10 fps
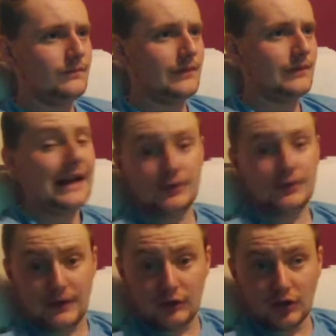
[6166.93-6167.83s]
And
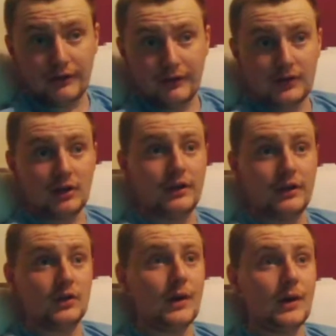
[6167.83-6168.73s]
Ferran Torres,
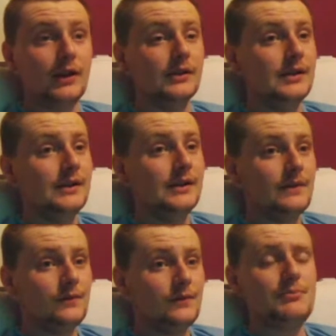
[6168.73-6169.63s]
as well.
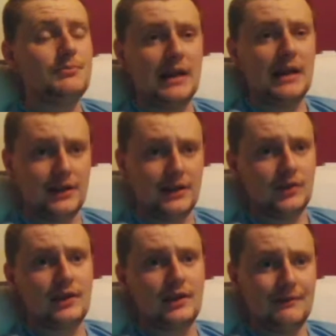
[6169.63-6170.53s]
3
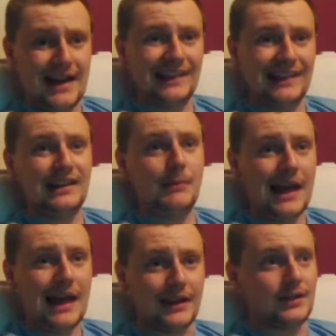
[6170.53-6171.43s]
players that have hardly
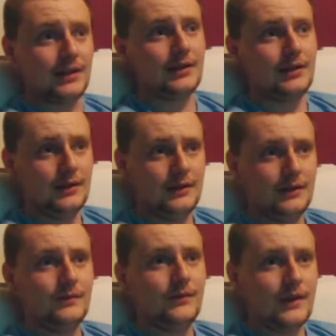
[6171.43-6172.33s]
played
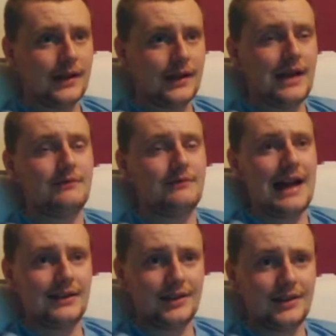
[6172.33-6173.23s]
are getting
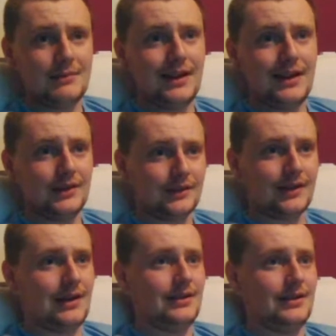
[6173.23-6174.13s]
90 minutes
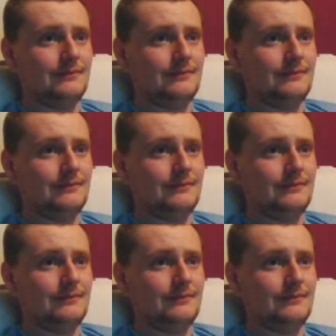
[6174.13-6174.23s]
tonight.